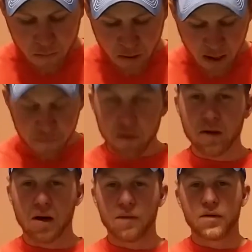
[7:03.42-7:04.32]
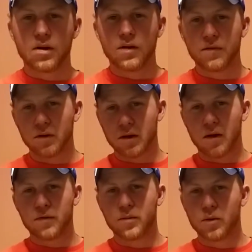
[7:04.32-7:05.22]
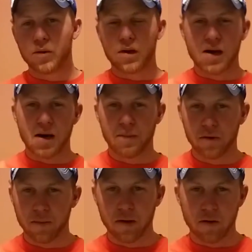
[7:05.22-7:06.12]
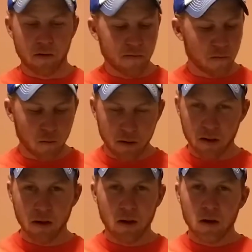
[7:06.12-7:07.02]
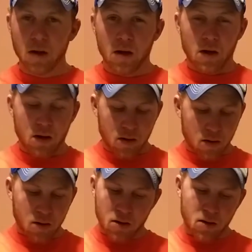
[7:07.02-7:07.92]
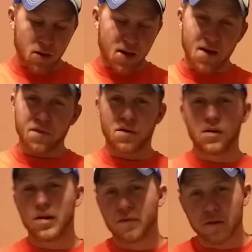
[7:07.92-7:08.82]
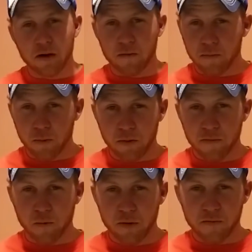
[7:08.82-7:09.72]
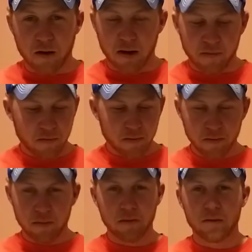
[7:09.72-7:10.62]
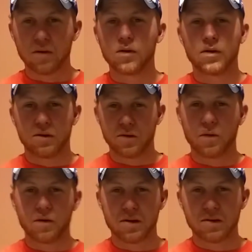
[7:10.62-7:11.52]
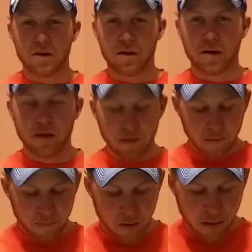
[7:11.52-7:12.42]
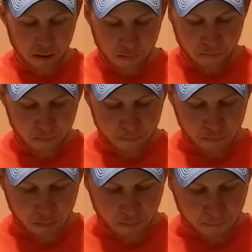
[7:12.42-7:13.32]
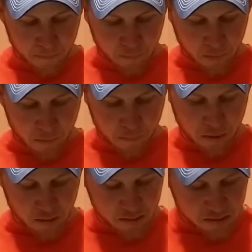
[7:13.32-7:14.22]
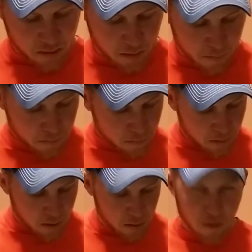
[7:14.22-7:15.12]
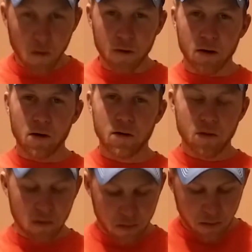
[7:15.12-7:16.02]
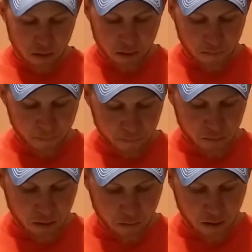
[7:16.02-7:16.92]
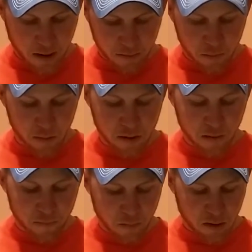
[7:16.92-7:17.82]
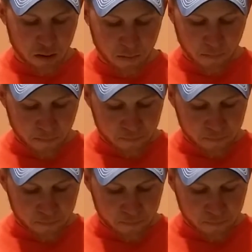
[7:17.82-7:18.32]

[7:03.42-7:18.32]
But I feel confident if you're comfortable with a 9mm or a 40, definitely if you're comfortable with a 45, you'll enjoy this gun. Pick this up in dark earth. Dealer had 3 of them in.